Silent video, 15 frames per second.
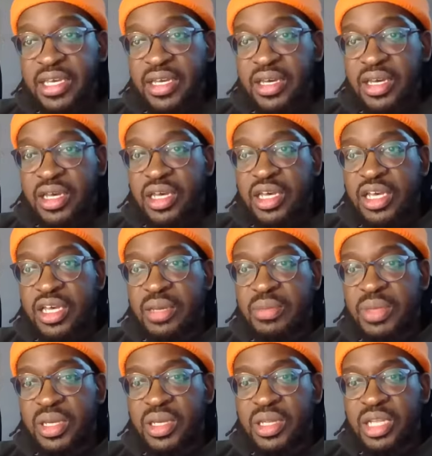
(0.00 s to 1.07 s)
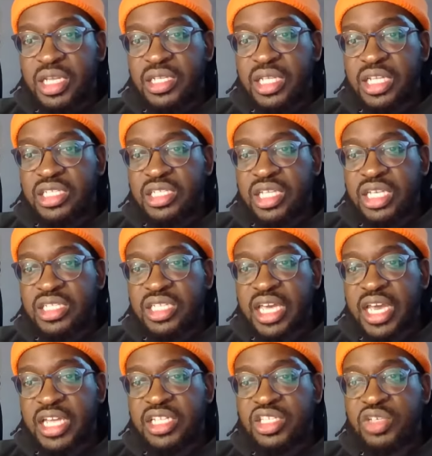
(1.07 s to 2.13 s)
Let's get
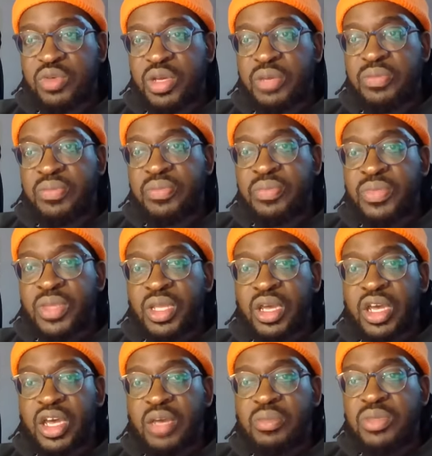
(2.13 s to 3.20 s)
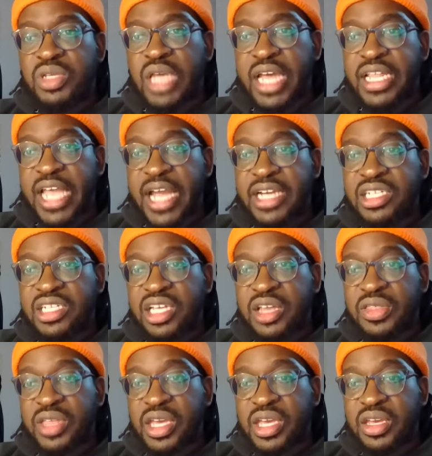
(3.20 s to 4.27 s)
into it. And actually, I
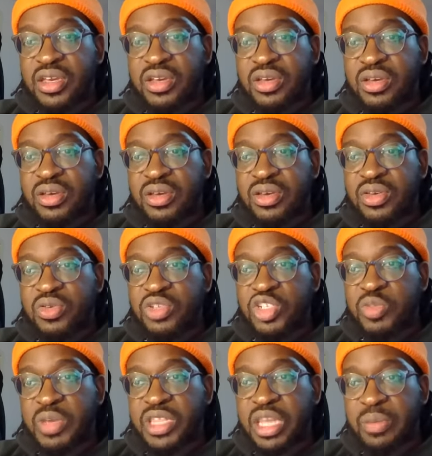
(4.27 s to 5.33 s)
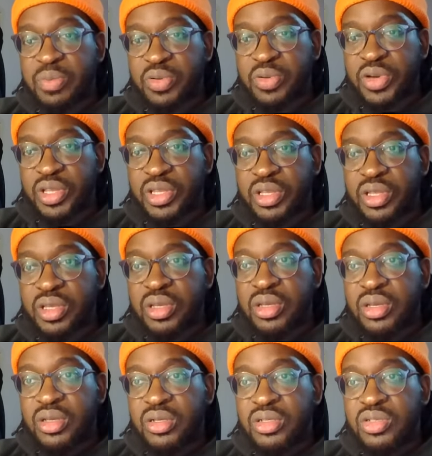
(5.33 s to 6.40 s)
think, who just made that point?
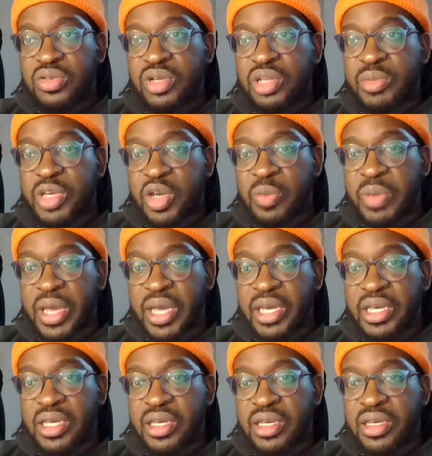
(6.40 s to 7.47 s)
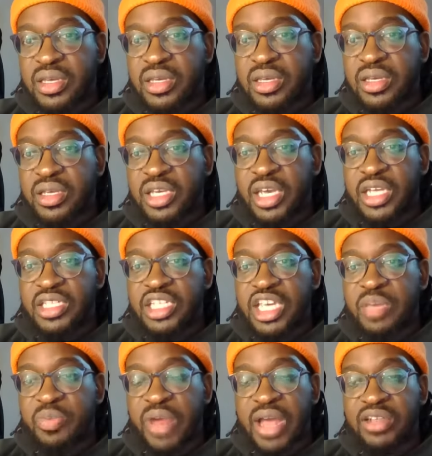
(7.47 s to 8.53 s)
Sorry, let me go back. Yeah, T
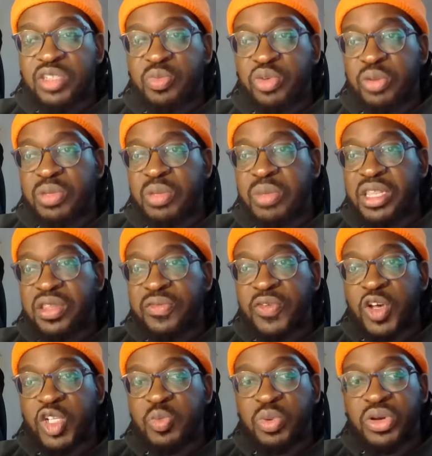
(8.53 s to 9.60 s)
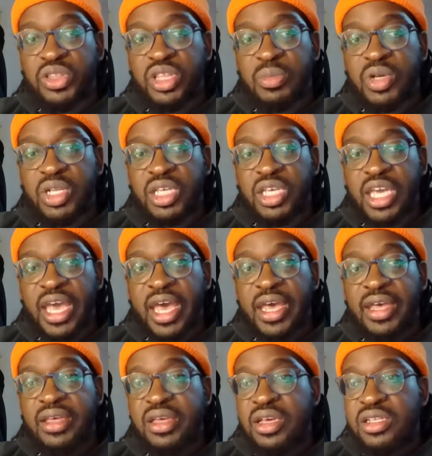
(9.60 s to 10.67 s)
Brown's probably made the first point that I'm going to get
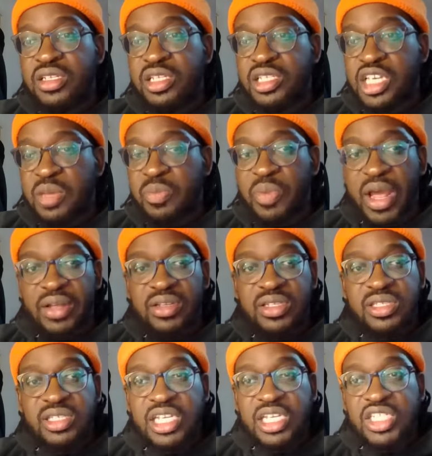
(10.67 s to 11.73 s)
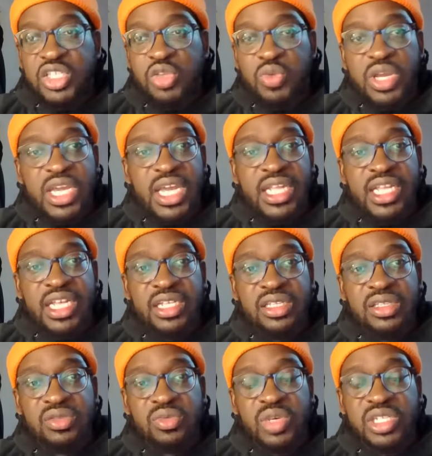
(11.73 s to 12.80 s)
at. So T Brown says, three innings,
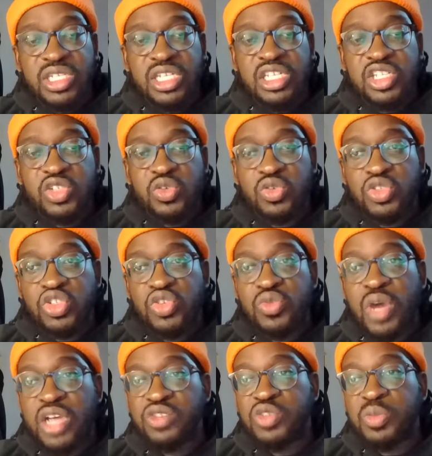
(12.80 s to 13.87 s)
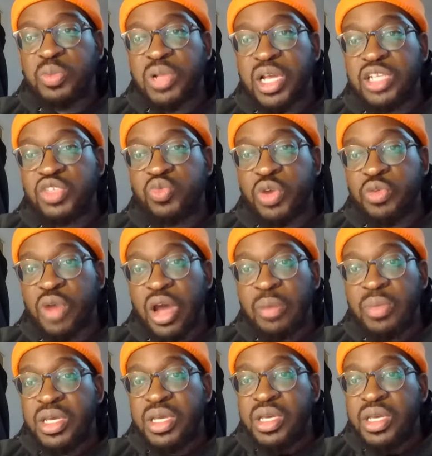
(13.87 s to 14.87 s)
West Indies scored 200 plus, we're up.